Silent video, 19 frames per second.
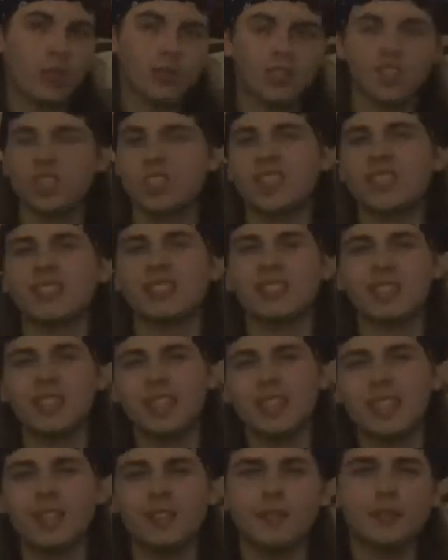of the Justice
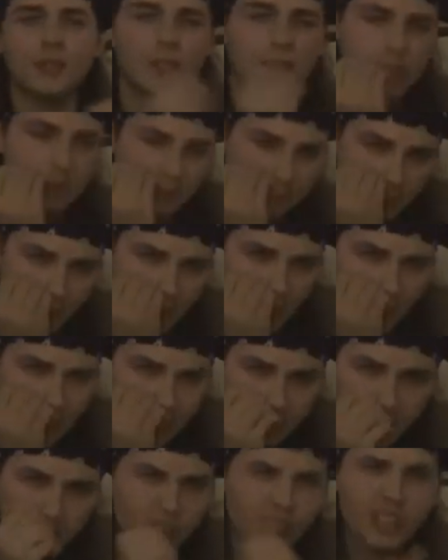League, and
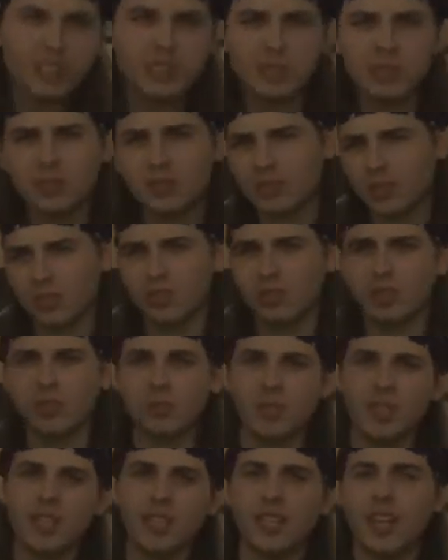this video is going
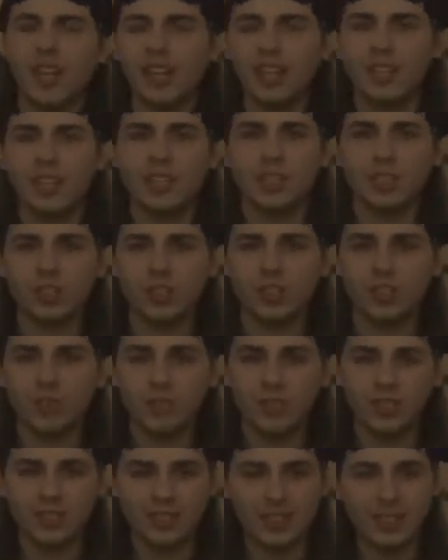to be a lot shorter,
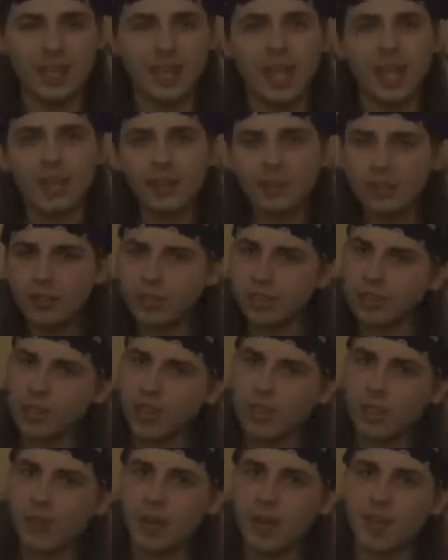but I'm going to
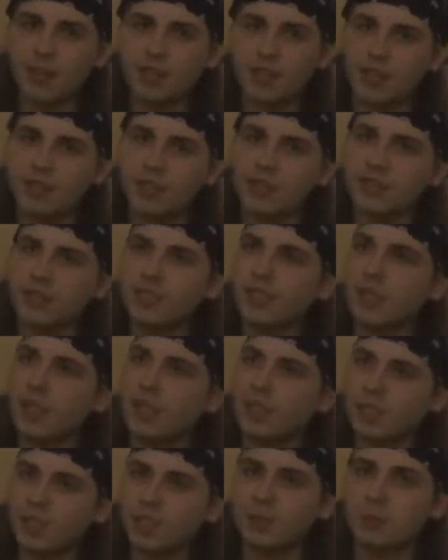talk about
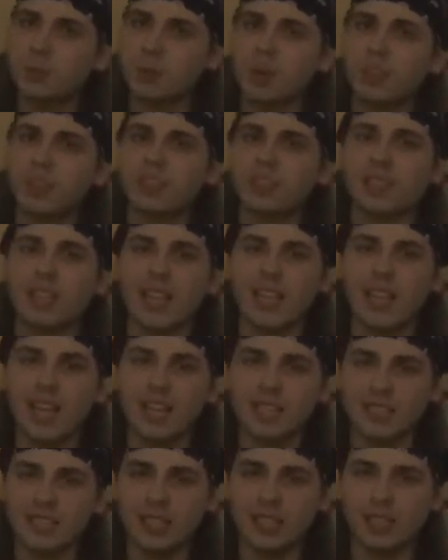the spoilers, like
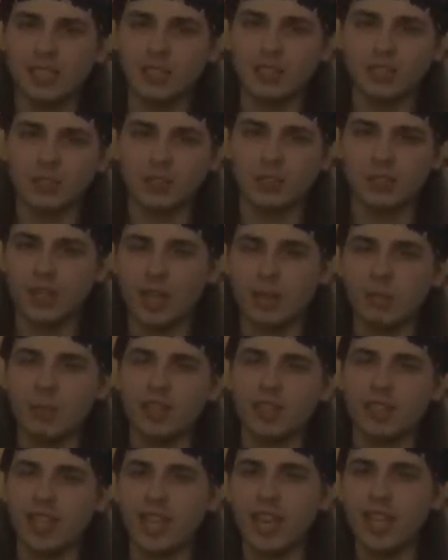anything that's going to happen
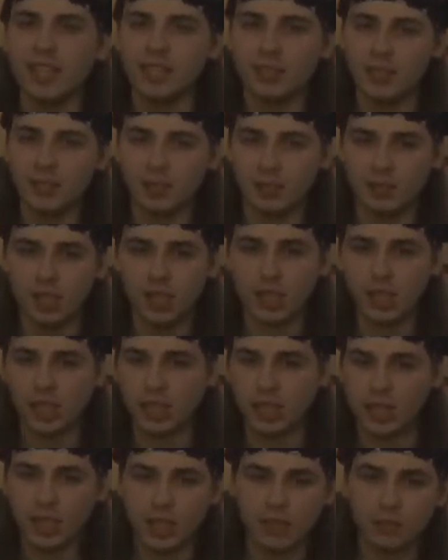at the end,
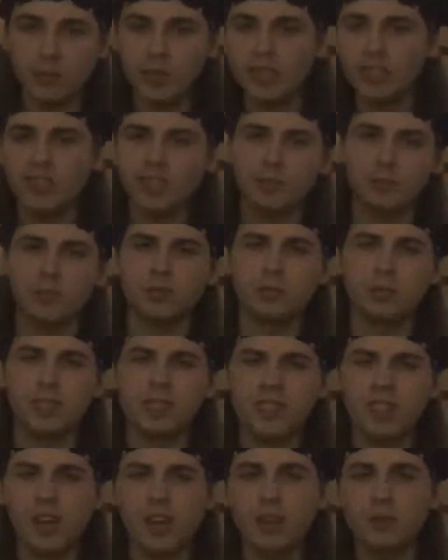and in the middle, and
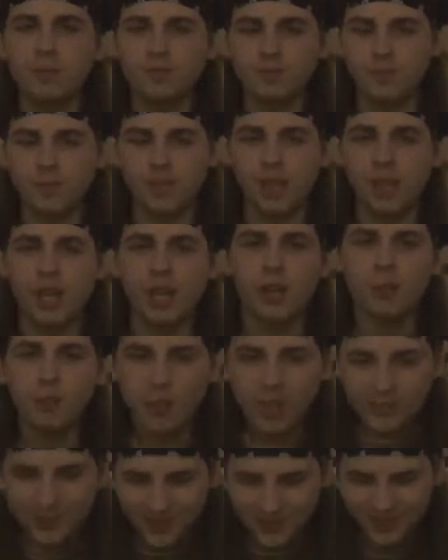between and all.
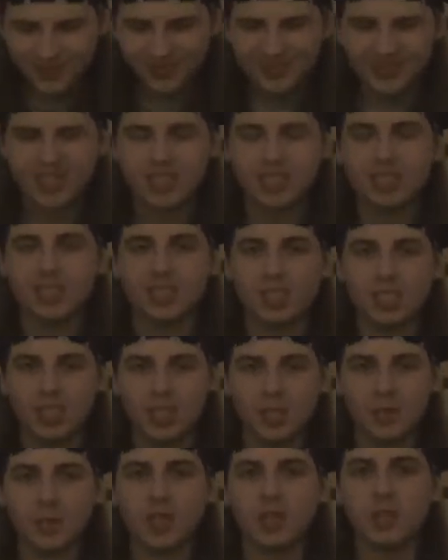Well, so
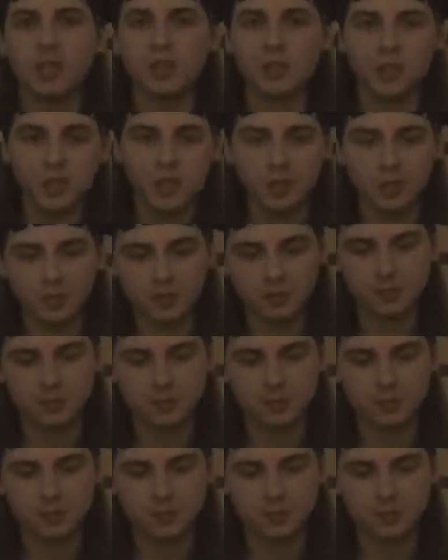here we go. So,